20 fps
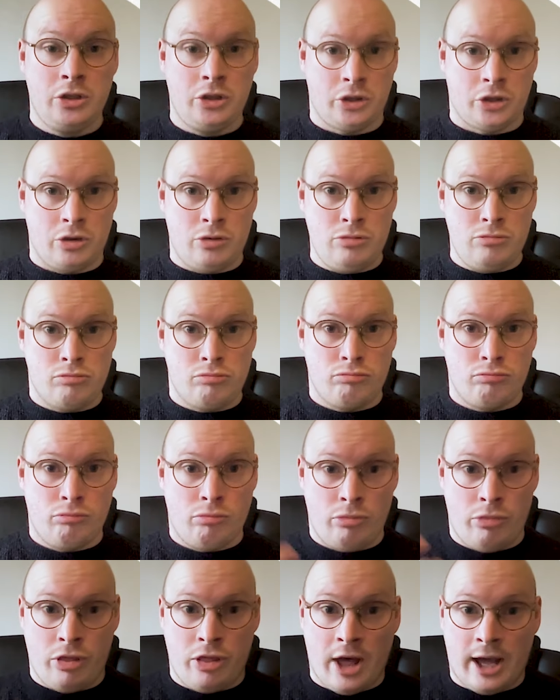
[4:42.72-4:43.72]
So,
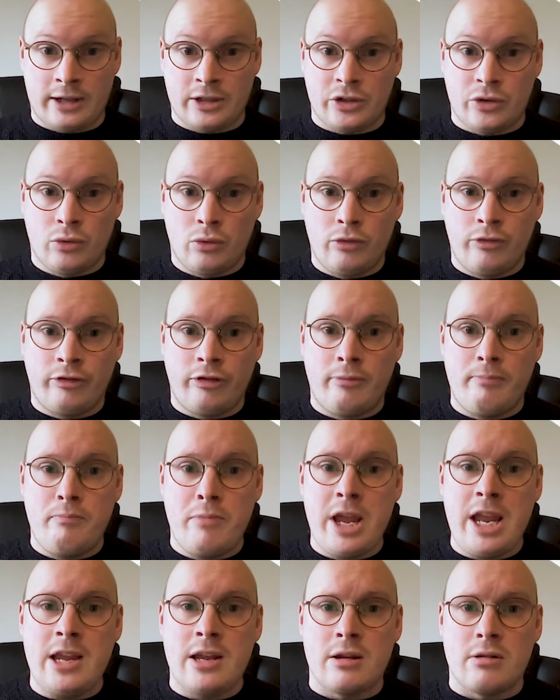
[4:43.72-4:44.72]
that's all from
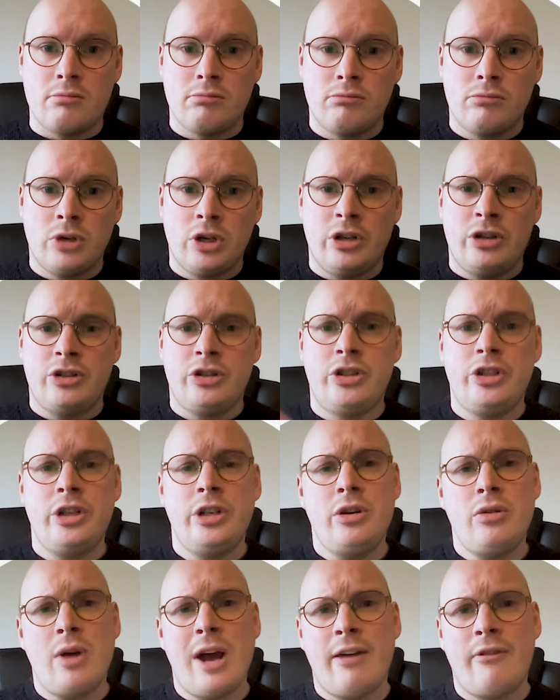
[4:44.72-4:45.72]
me. Do
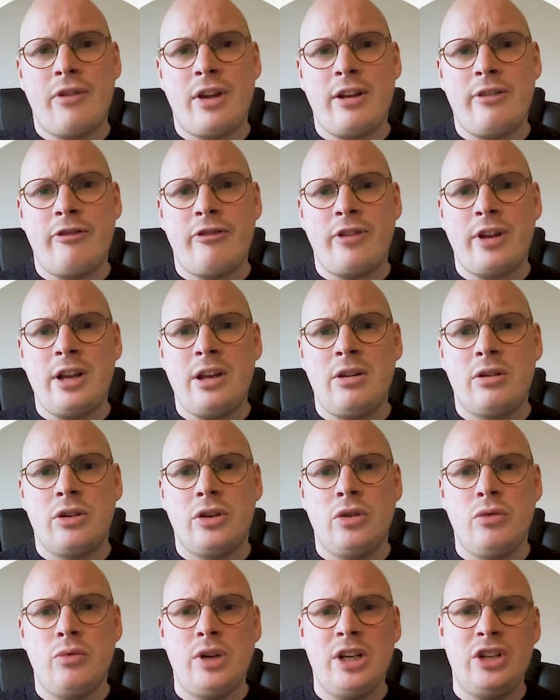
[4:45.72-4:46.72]
you have
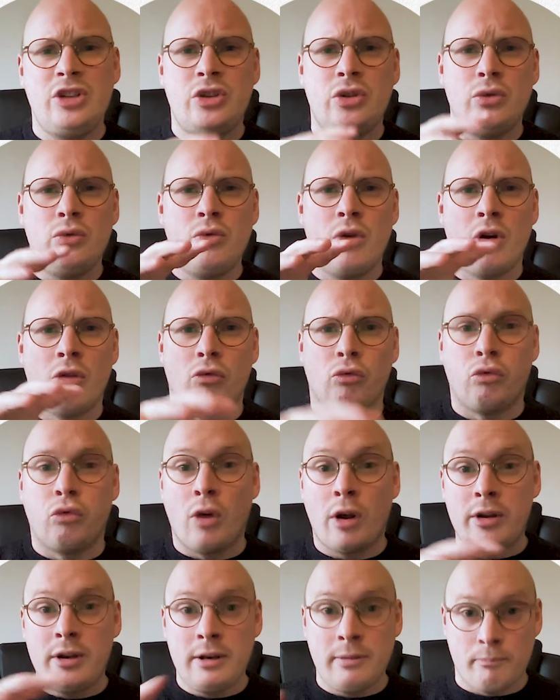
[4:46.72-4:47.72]
anything you need to
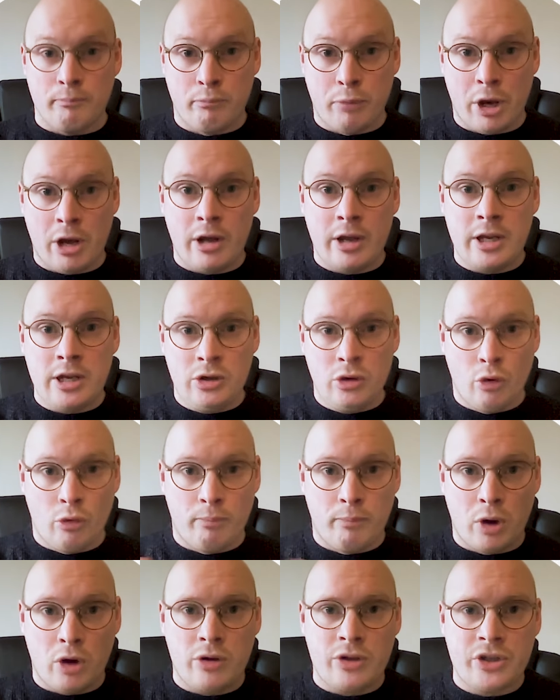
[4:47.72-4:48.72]
run by
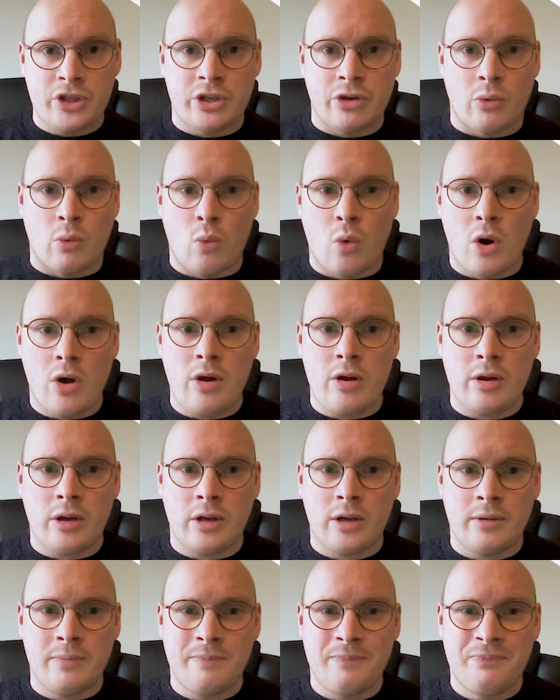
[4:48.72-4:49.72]
your boss at
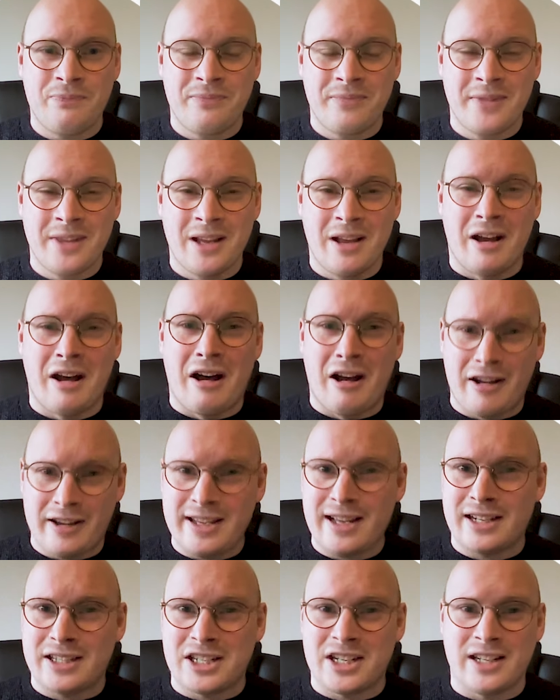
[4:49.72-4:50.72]
work?
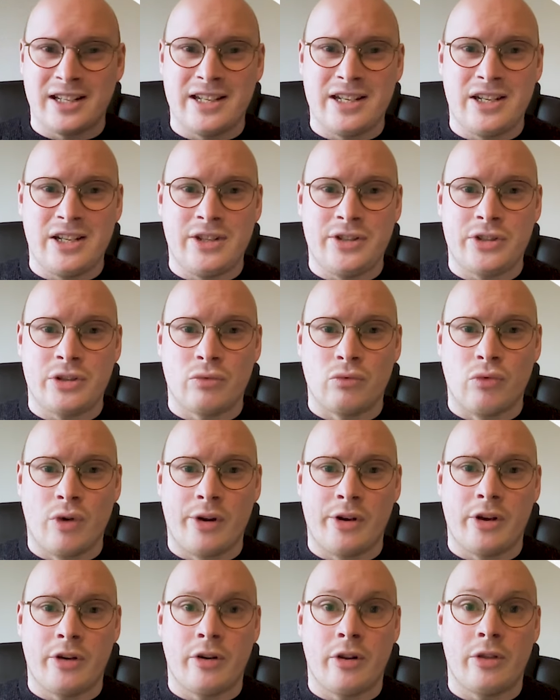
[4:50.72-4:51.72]
I actually need to
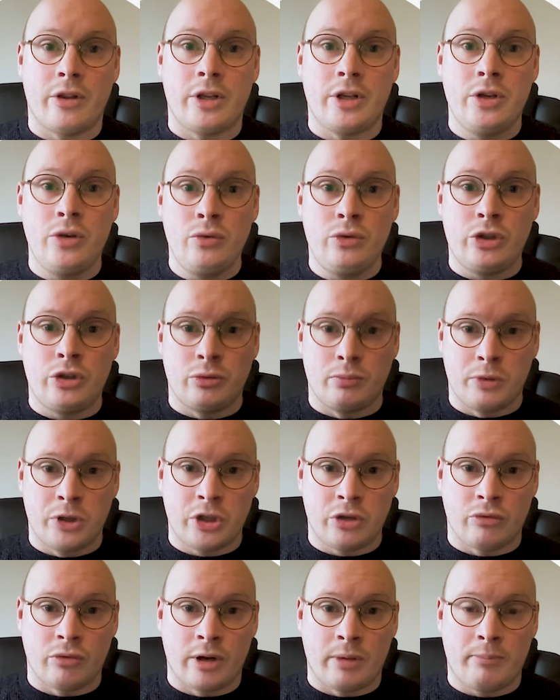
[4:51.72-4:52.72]
run another YouTube
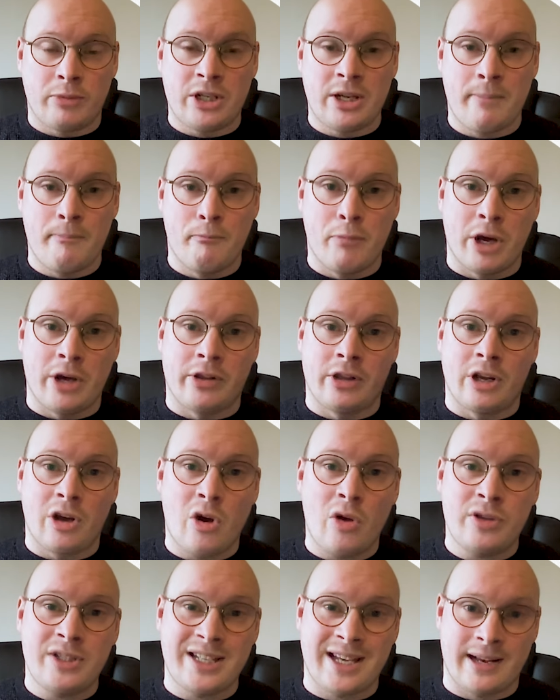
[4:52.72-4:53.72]
script by the
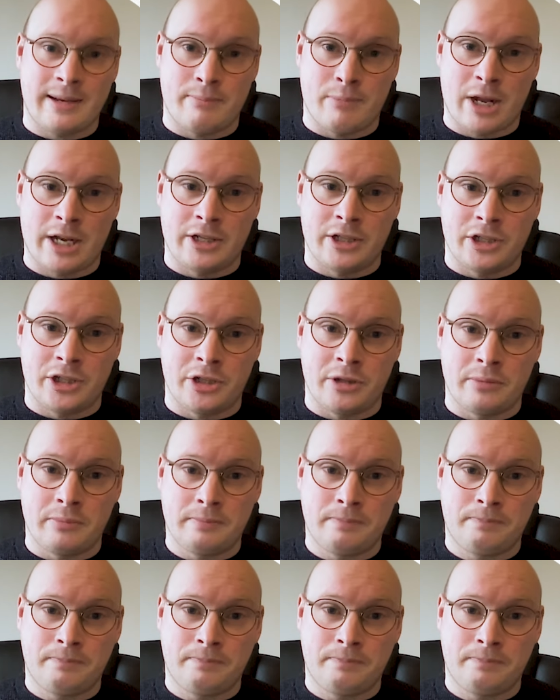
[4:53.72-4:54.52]
content manager.